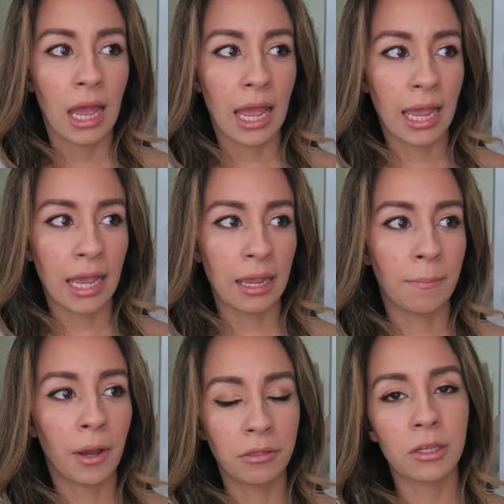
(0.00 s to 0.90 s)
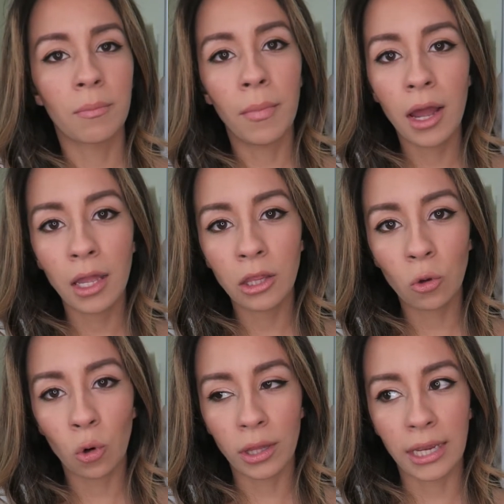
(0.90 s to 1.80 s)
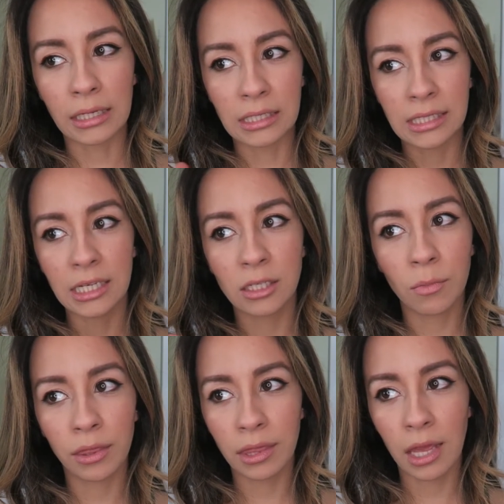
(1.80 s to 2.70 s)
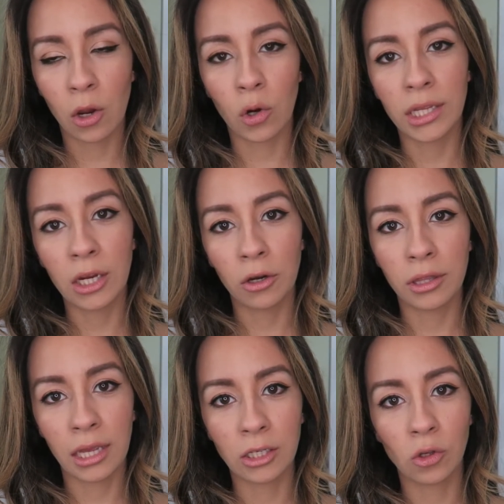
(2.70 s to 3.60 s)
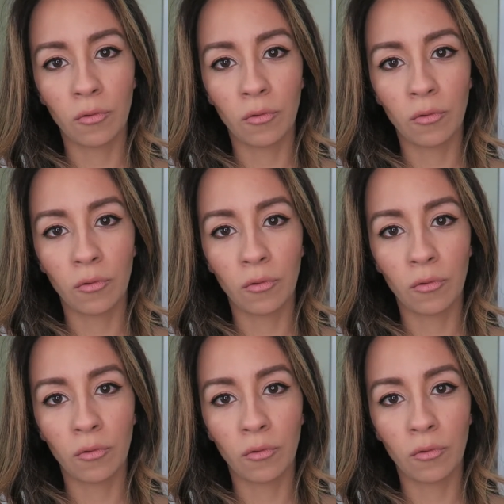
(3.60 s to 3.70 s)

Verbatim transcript: a month to month or like a six month thing or a year thing.